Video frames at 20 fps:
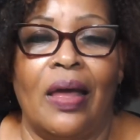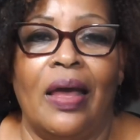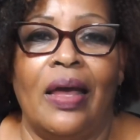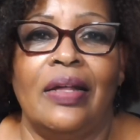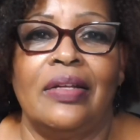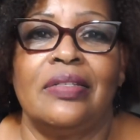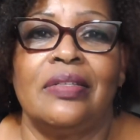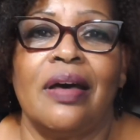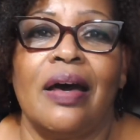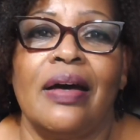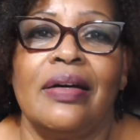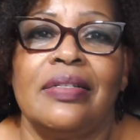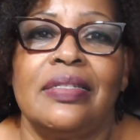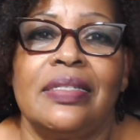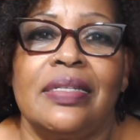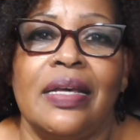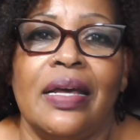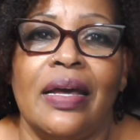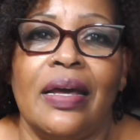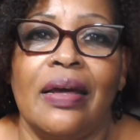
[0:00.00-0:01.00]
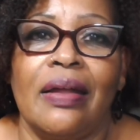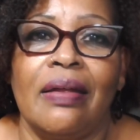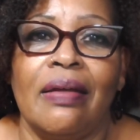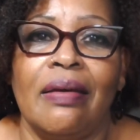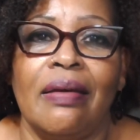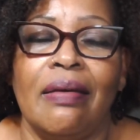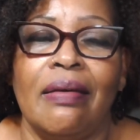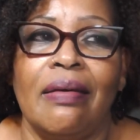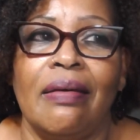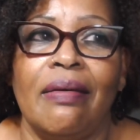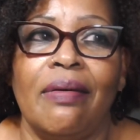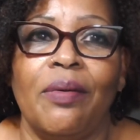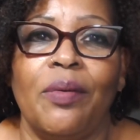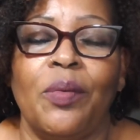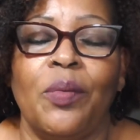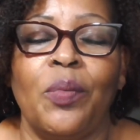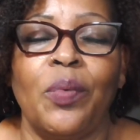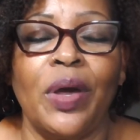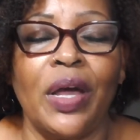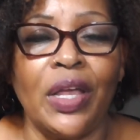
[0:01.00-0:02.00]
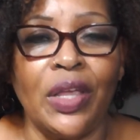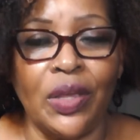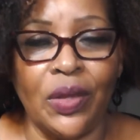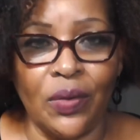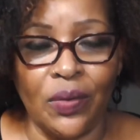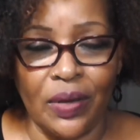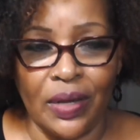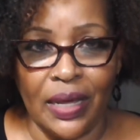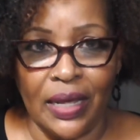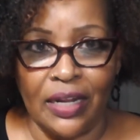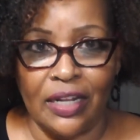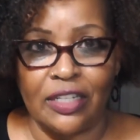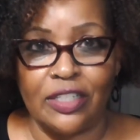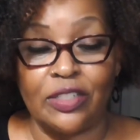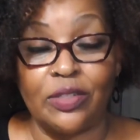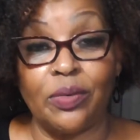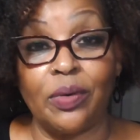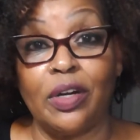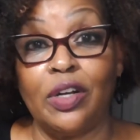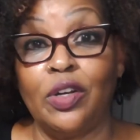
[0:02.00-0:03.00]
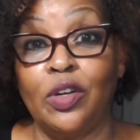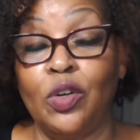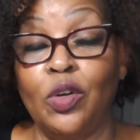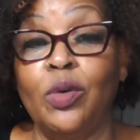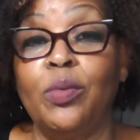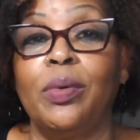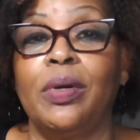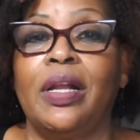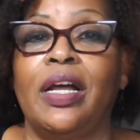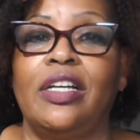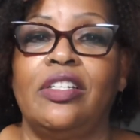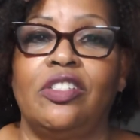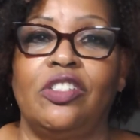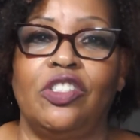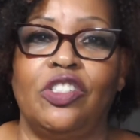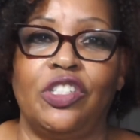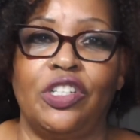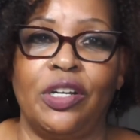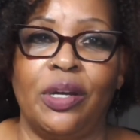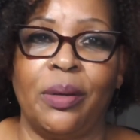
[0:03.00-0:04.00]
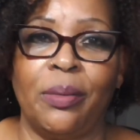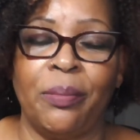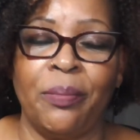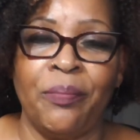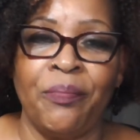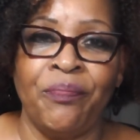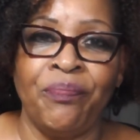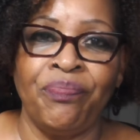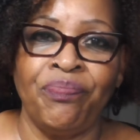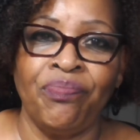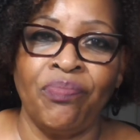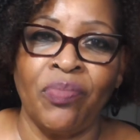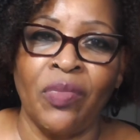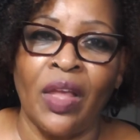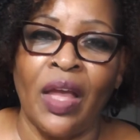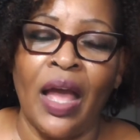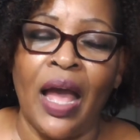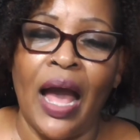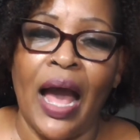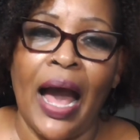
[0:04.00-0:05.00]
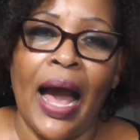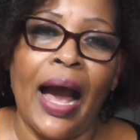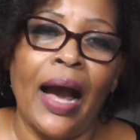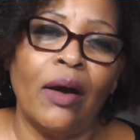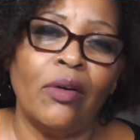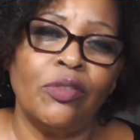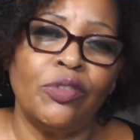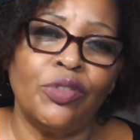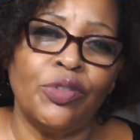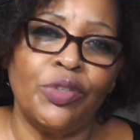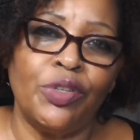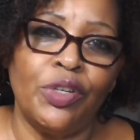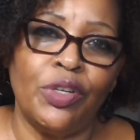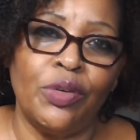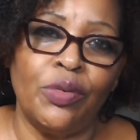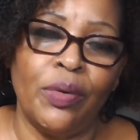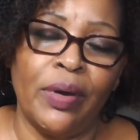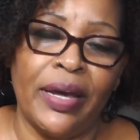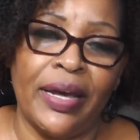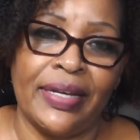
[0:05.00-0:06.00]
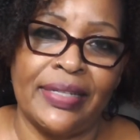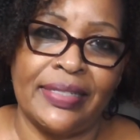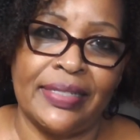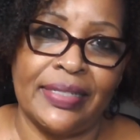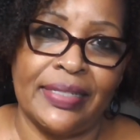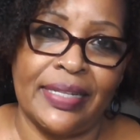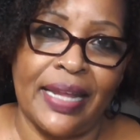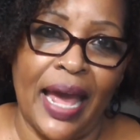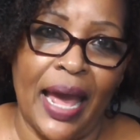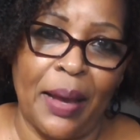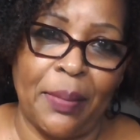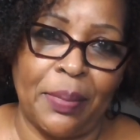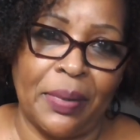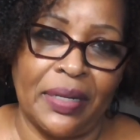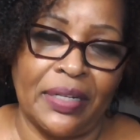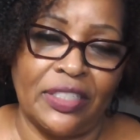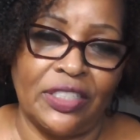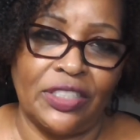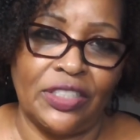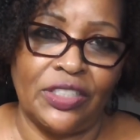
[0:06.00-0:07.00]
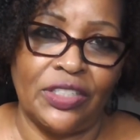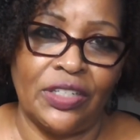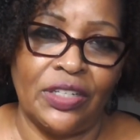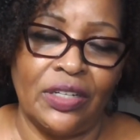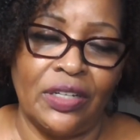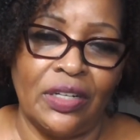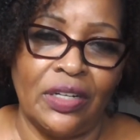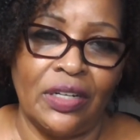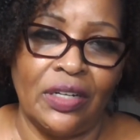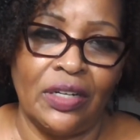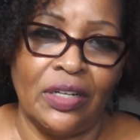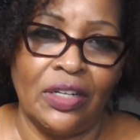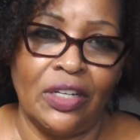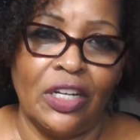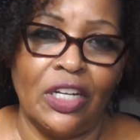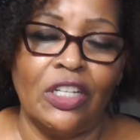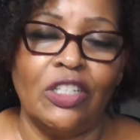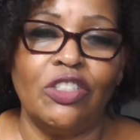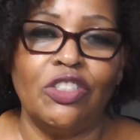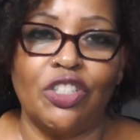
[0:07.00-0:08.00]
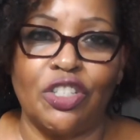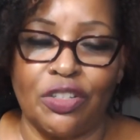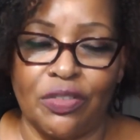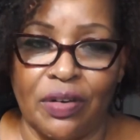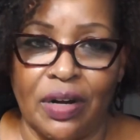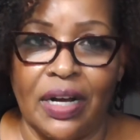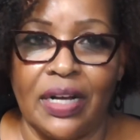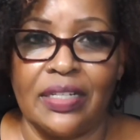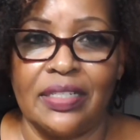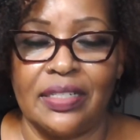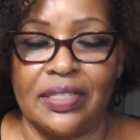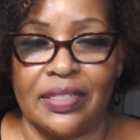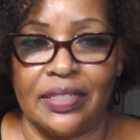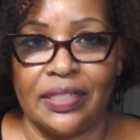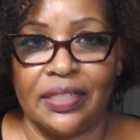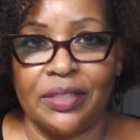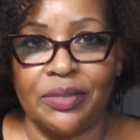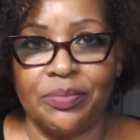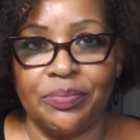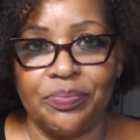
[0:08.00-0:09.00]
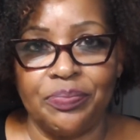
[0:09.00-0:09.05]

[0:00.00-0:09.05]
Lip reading: as I said, when you get into a new relationship, how do you establish trust?